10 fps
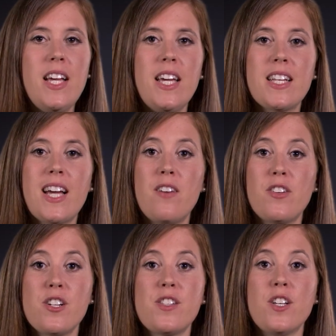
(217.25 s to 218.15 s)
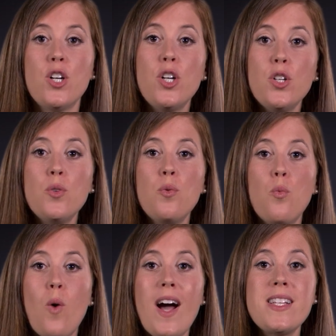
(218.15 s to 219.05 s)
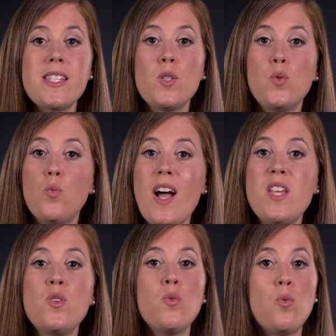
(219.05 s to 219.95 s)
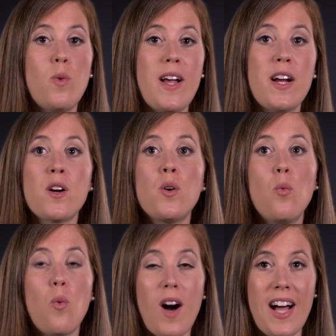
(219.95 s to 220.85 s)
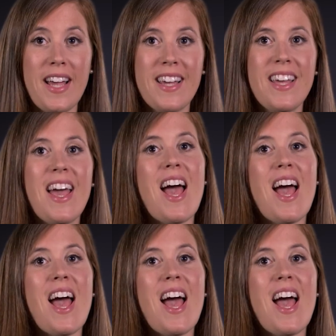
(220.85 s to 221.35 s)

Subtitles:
It covers the who, what, when, where, why,